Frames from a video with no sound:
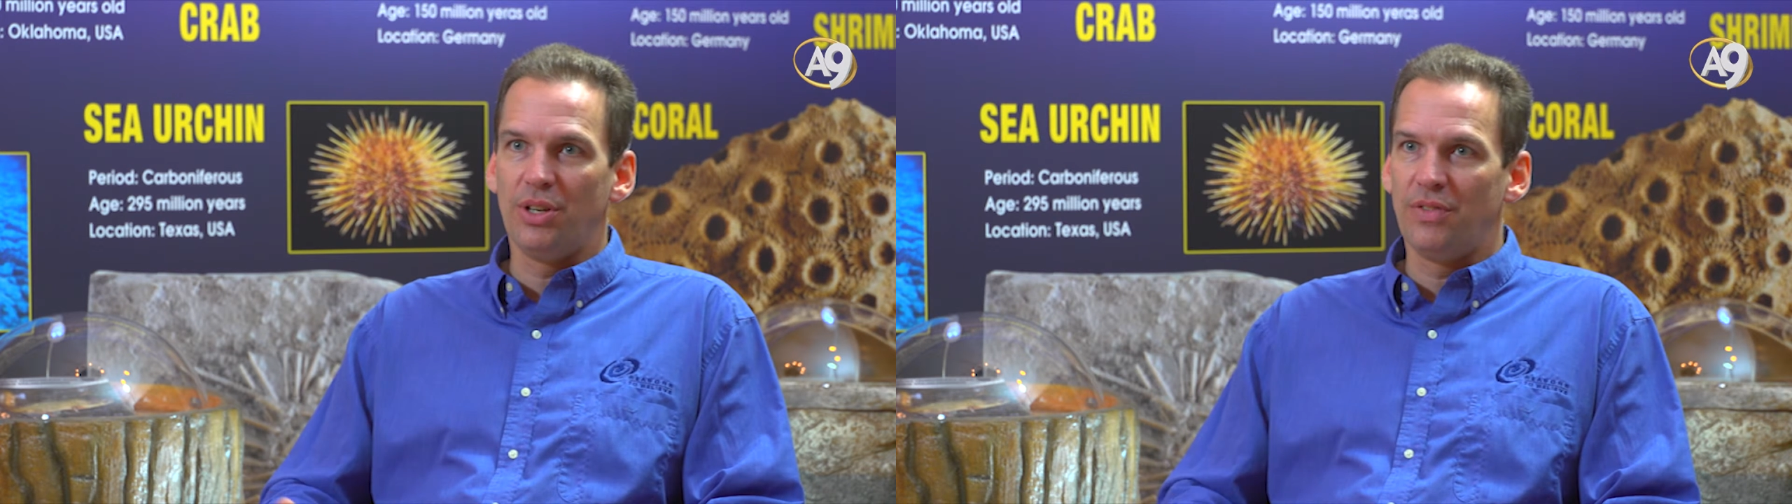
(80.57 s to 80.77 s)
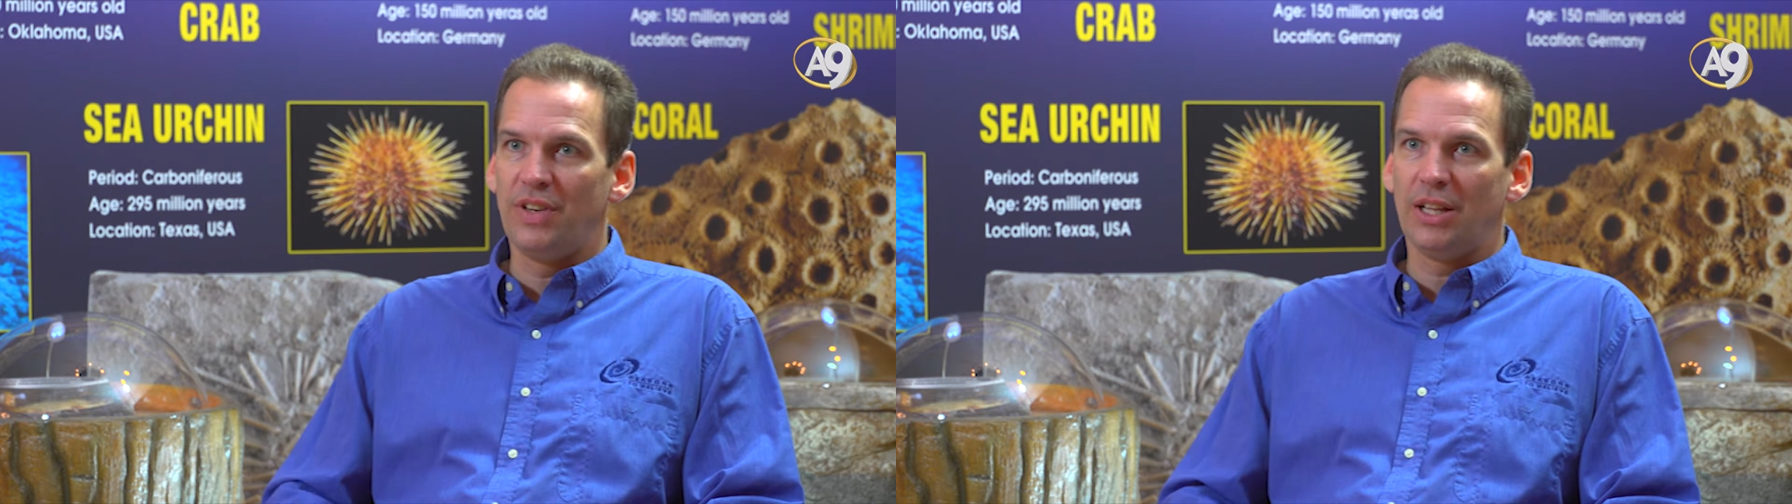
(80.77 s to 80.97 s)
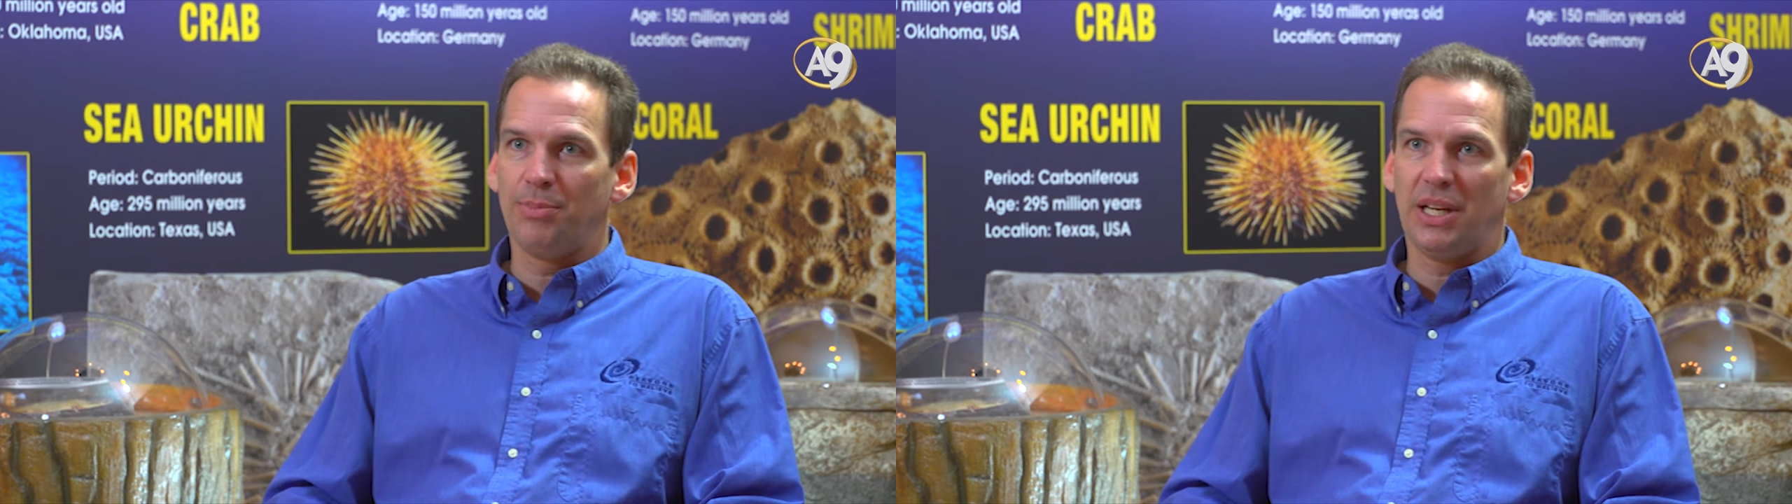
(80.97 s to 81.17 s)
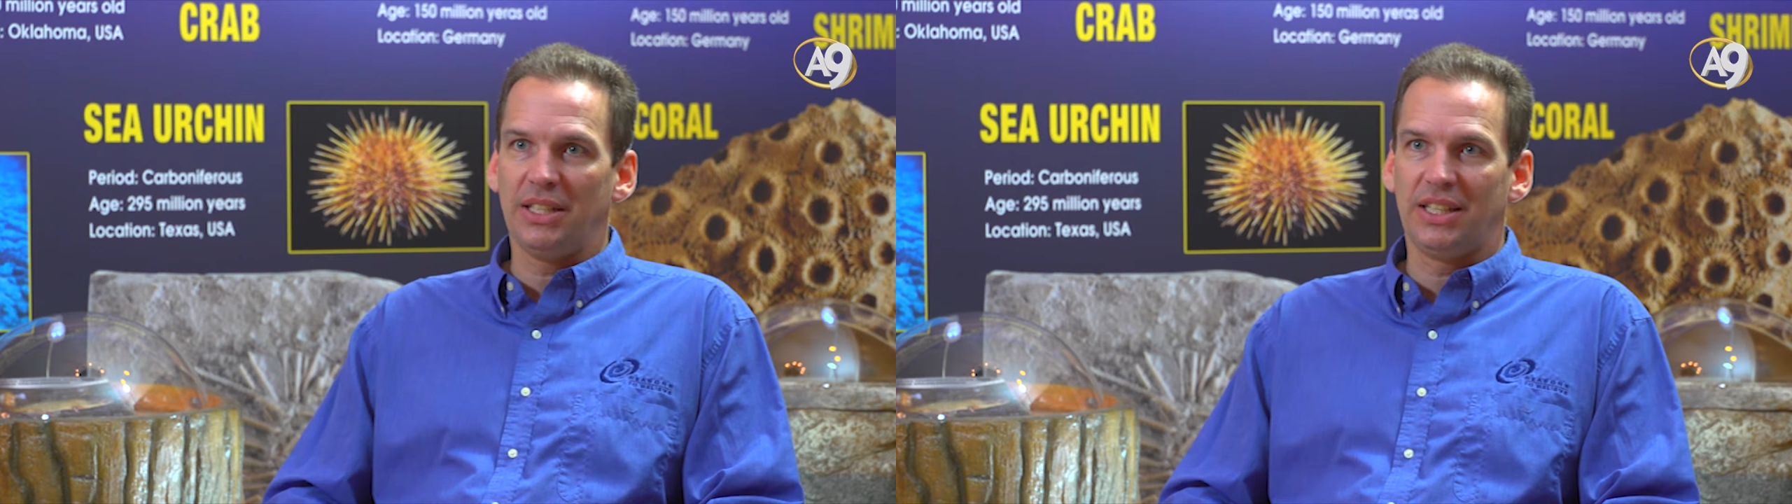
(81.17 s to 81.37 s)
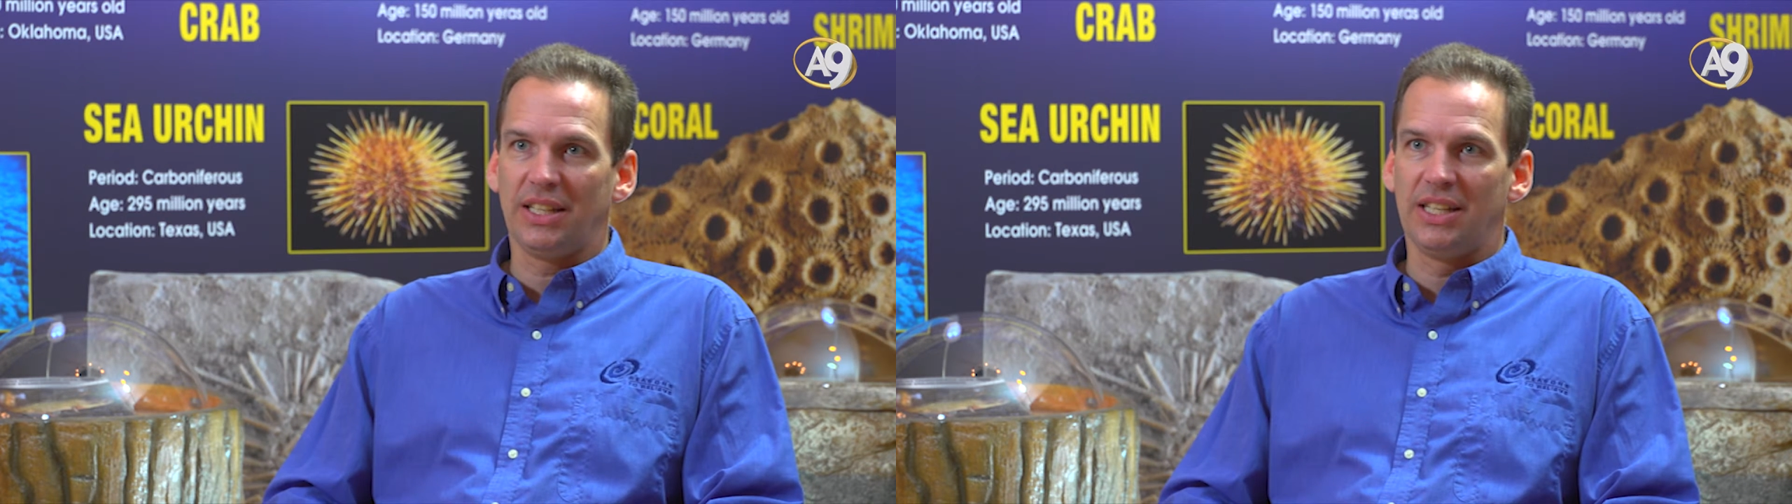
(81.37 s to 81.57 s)
to develop
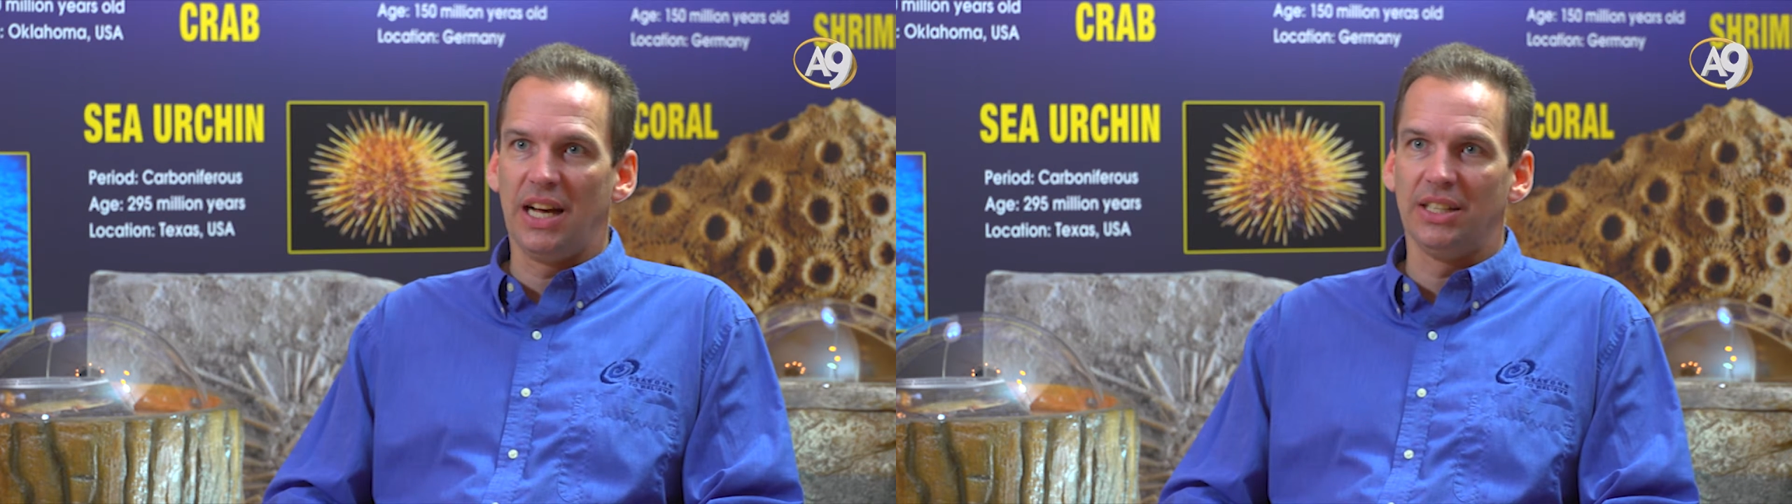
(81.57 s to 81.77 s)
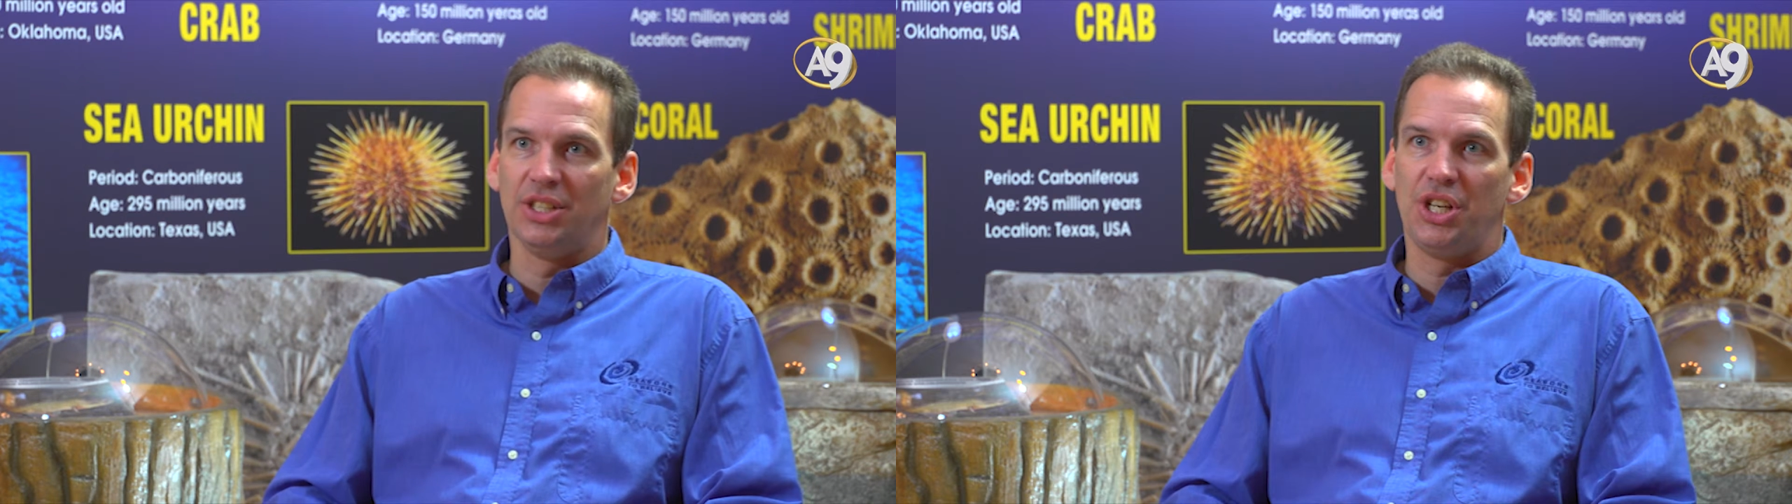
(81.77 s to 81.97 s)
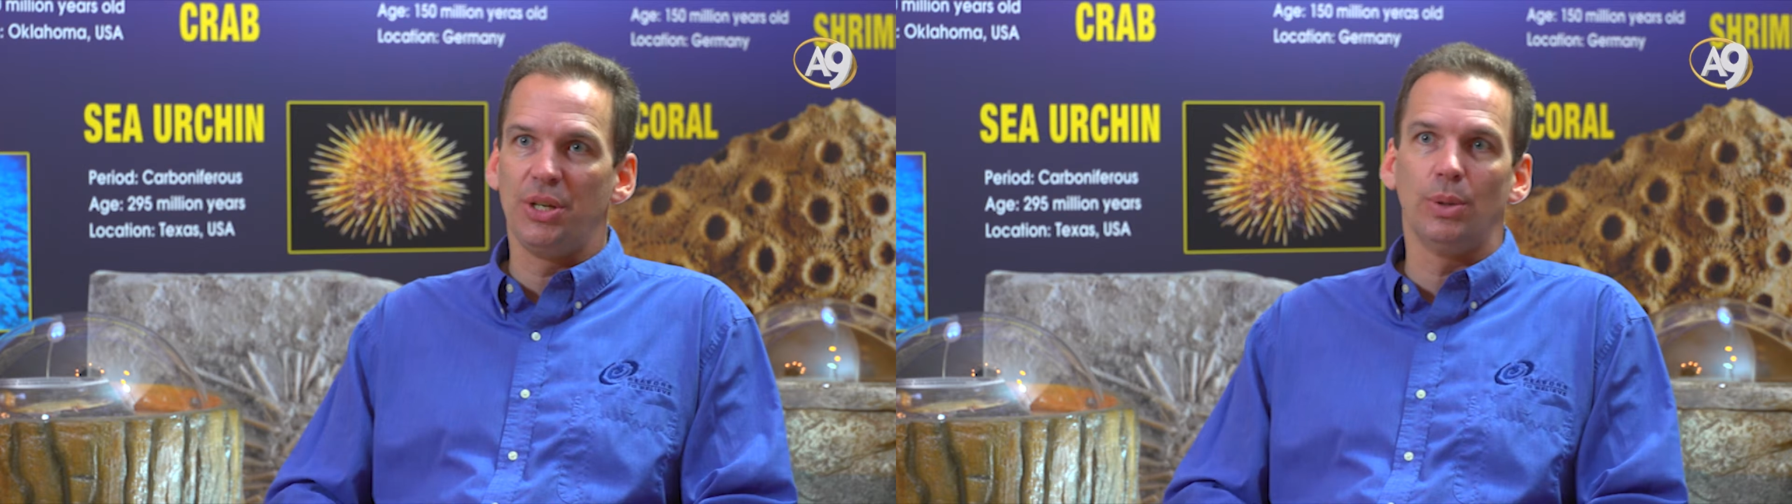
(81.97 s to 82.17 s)
that technology,